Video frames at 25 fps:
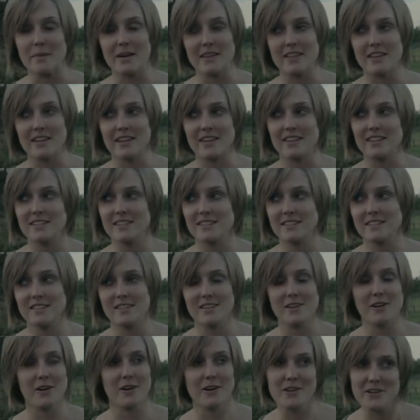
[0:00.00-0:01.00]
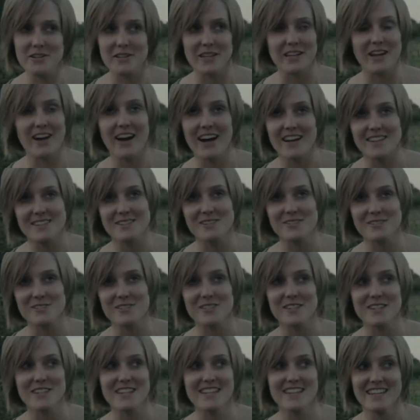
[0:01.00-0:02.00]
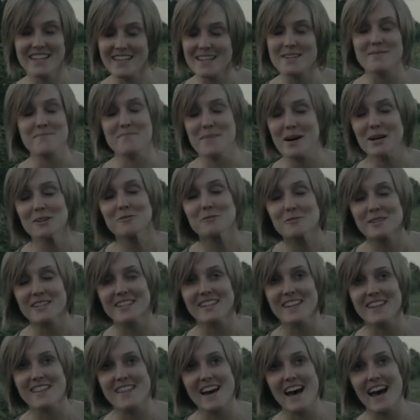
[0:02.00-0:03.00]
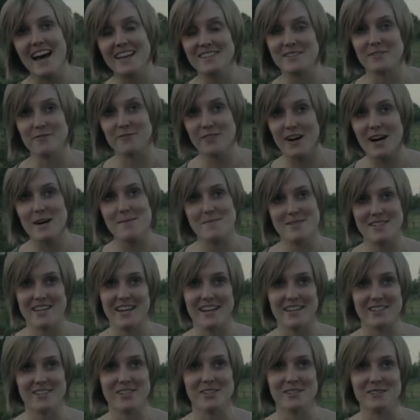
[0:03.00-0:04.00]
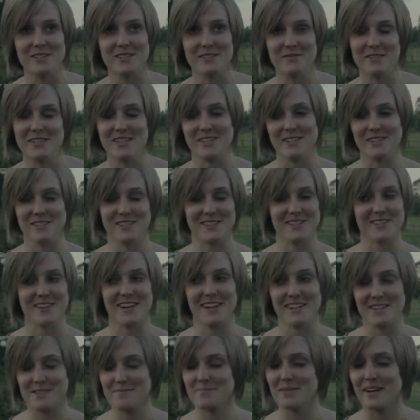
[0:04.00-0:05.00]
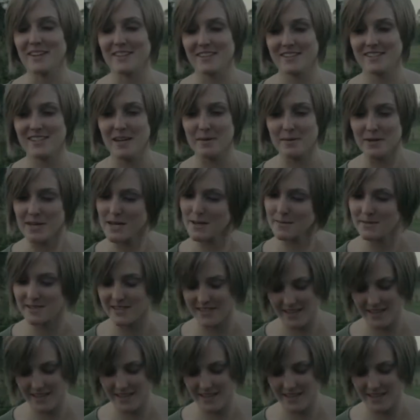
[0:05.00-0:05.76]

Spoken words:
I think it's the only high school in Melbourne that has a farm attached to it when you're surrounded by the suburbs.